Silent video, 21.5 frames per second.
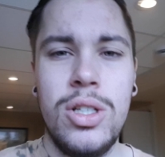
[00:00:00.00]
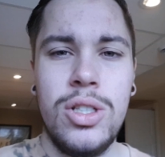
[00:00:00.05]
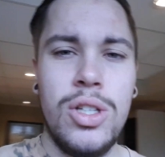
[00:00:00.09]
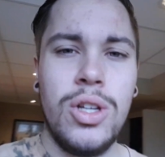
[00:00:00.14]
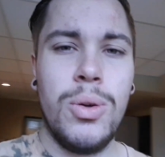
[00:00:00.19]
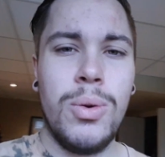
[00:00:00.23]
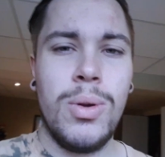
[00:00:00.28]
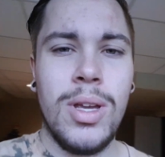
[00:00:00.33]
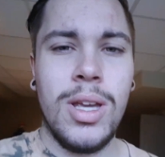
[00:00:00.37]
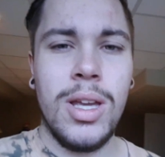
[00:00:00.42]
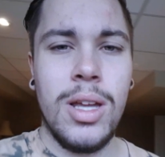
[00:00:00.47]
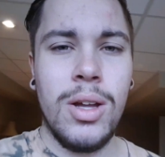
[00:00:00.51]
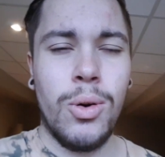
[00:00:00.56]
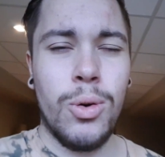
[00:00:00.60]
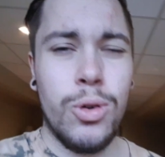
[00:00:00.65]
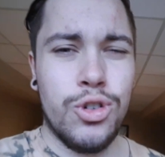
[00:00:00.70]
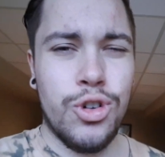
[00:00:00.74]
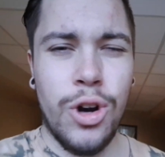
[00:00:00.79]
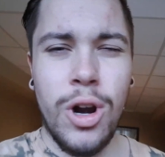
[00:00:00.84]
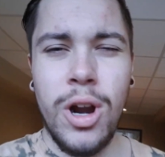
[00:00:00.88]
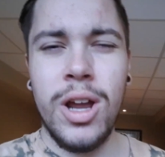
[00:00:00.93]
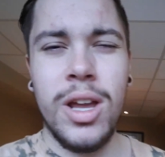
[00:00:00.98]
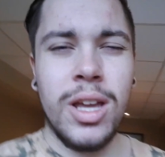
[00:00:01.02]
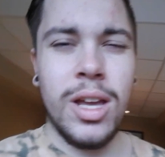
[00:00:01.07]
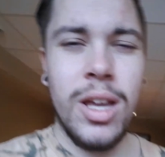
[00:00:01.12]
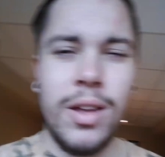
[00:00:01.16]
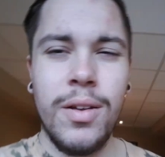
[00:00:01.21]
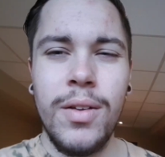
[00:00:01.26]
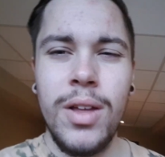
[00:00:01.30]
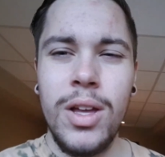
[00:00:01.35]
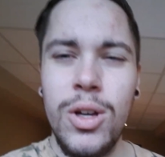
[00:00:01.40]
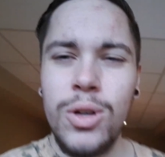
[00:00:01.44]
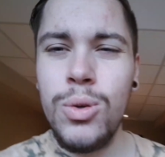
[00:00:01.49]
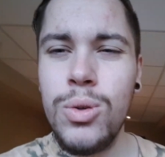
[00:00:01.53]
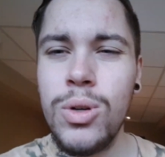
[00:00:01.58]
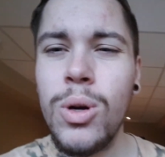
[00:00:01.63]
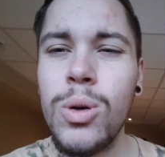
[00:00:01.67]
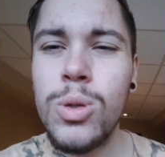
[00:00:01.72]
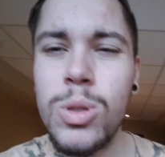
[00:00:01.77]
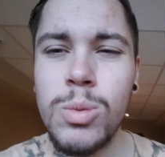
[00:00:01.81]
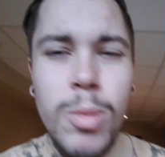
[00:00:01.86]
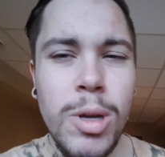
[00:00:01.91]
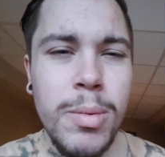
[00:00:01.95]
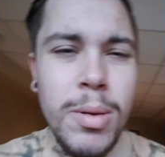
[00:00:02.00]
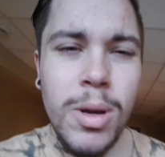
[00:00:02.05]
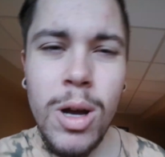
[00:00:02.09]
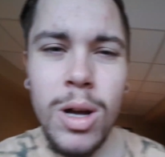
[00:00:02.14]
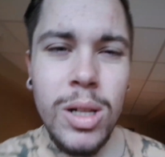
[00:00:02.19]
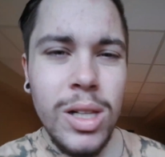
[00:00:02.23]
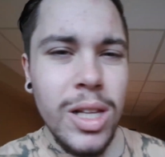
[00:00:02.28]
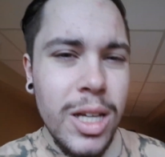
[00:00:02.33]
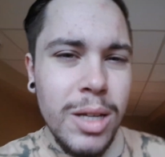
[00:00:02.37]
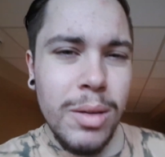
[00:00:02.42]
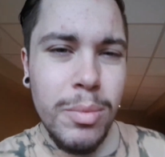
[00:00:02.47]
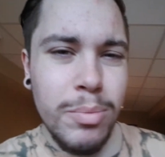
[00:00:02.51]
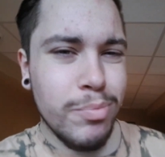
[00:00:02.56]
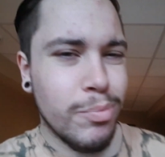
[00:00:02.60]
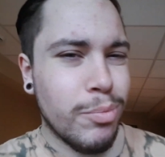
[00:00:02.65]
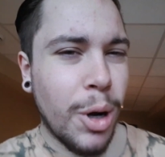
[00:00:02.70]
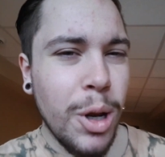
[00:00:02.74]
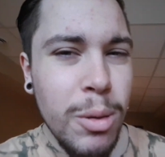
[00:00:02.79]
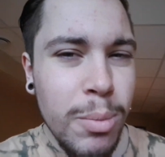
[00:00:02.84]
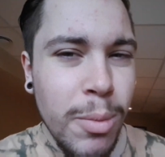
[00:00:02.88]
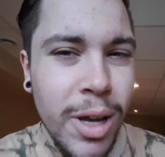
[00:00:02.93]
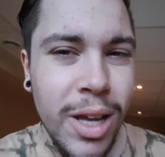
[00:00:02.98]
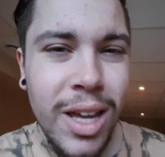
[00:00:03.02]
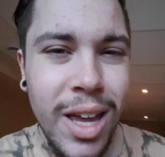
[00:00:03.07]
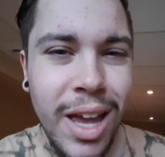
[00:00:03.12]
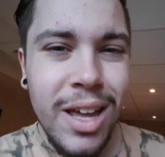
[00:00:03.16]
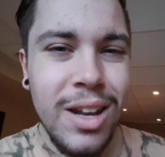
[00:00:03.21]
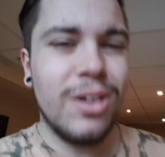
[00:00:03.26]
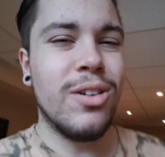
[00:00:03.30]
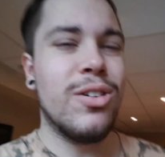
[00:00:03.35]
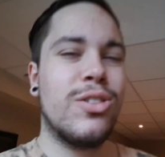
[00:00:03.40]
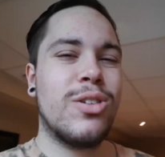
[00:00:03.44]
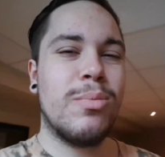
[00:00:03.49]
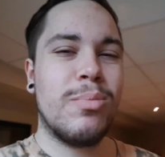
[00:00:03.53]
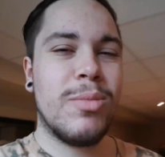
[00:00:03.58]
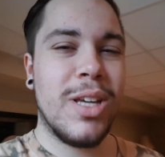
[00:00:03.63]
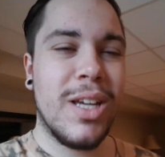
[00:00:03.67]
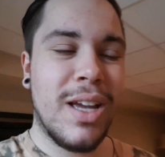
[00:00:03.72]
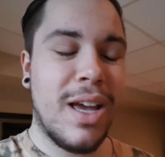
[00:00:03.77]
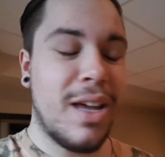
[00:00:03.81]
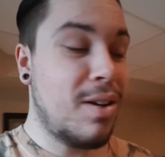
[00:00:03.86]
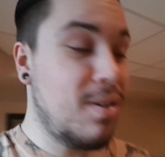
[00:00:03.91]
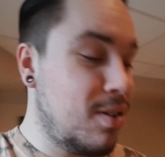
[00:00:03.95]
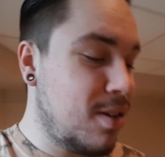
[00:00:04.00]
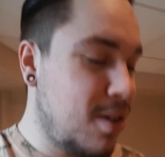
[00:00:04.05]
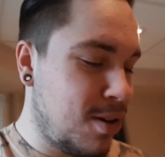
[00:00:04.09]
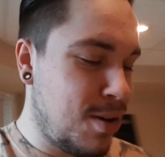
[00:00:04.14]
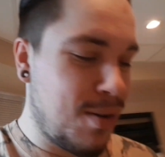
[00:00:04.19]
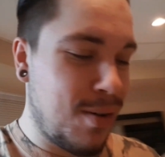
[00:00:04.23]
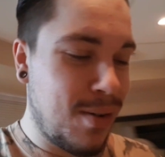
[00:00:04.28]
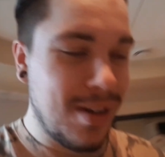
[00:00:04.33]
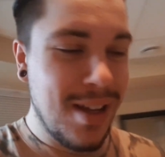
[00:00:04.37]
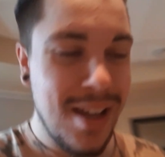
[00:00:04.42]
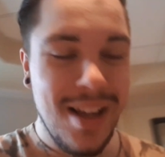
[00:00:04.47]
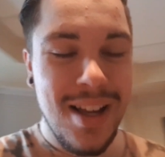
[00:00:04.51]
doing it or trying it who knows maybe i'll like break my head or something i don't know